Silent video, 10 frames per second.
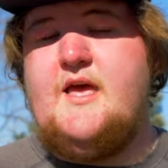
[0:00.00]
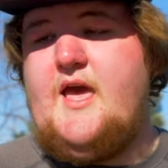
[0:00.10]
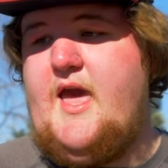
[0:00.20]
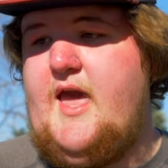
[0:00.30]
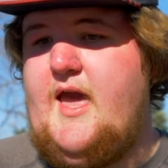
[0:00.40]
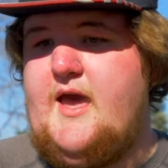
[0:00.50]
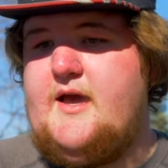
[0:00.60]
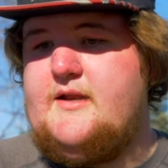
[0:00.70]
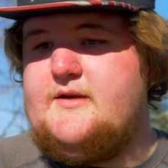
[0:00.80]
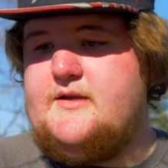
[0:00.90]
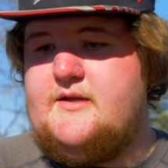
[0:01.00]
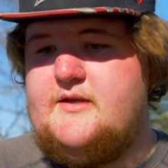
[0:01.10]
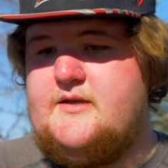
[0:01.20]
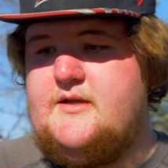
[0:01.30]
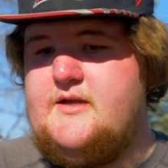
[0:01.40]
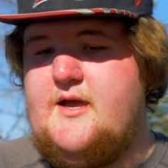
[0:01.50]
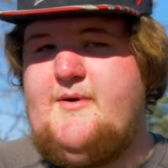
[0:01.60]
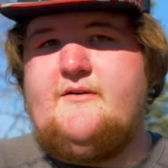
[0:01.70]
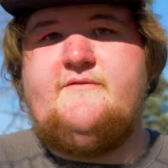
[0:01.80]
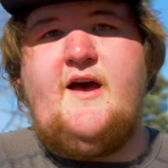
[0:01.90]
and
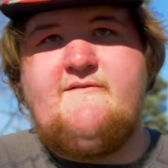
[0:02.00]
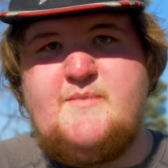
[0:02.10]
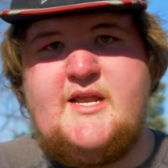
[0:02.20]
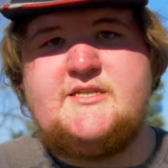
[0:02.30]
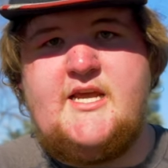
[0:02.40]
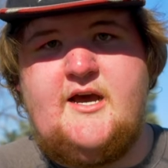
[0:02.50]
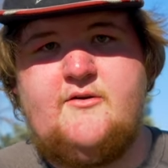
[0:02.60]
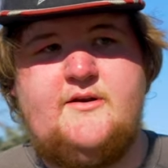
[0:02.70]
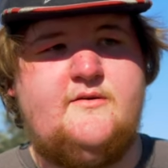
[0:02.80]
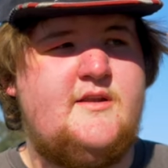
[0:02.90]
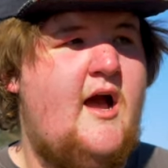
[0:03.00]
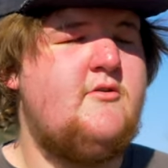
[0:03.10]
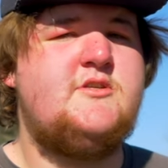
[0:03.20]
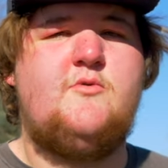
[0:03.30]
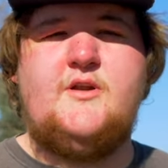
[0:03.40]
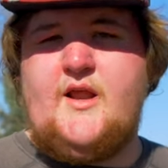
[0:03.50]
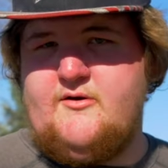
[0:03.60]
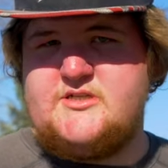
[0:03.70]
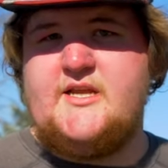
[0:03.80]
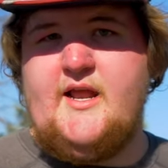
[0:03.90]
about five minutes out, and I was the one, I
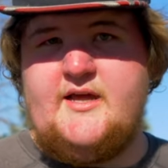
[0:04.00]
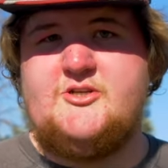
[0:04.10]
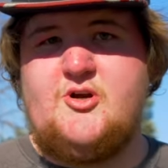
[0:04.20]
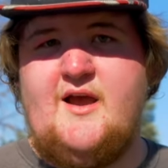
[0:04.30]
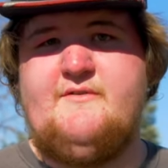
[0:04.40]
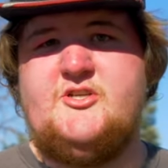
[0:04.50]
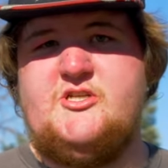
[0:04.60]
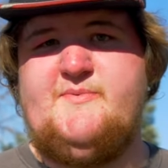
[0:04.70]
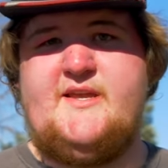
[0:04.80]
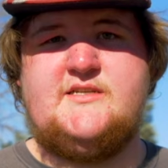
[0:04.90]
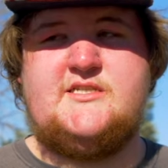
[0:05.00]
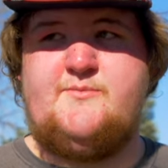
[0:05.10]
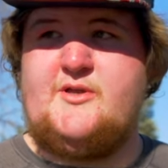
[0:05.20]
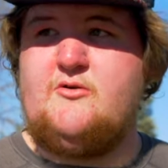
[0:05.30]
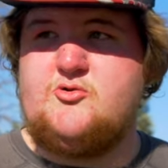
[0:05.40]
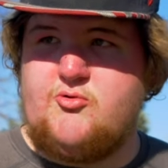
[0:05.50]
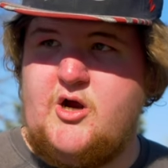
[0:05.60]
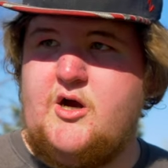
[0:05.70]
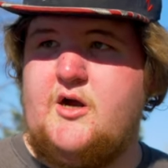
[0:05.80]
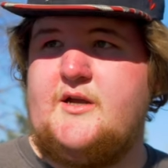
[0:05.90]
was said I'd drive it just because if something goes
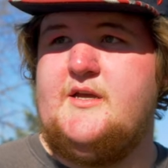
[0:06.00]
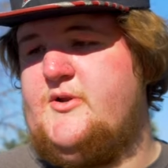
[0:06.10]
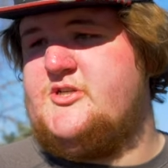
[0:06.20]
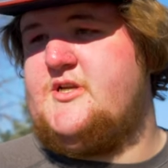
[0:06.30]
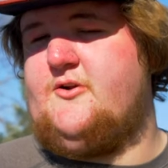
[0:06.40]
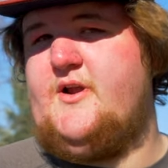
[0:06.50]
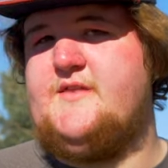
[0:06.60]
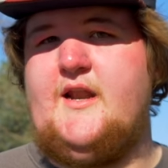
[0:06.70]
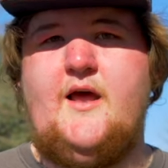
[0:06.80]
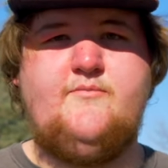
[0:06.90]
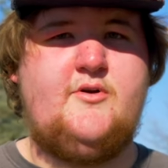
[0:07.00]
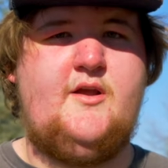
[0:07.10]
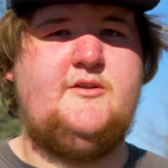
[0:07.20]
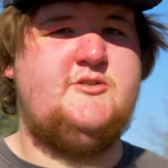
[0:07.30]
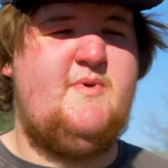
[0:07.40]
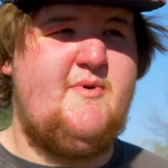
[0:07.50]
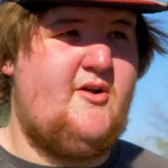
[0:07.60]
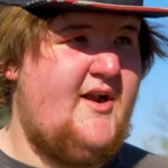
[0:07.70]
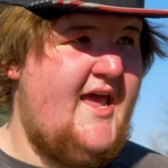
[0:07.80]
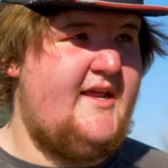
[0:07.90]
wrong. We just agreed that I'd probably just be
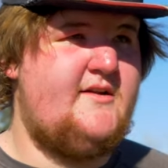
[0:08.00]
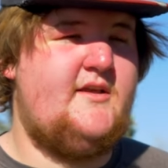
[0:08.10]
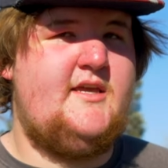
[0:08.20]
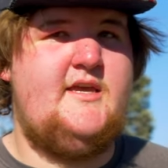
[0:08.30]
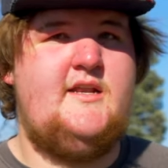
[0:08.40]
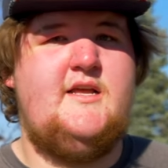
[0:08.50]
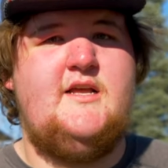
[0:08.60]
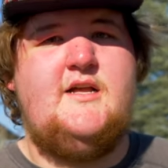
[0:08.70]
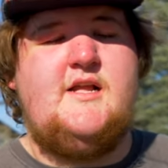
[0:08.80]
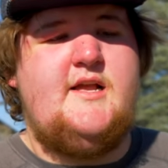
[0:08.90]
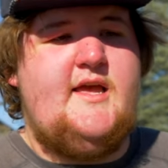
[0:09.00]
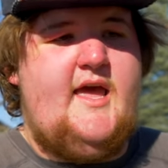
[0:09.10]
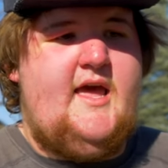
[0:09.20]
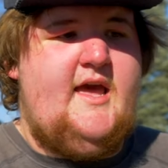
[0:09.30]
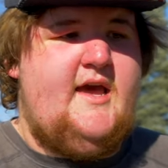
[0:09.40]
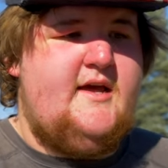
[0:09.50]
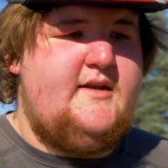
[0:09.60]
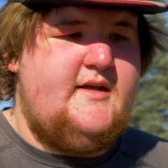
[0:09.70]
better at handling it. And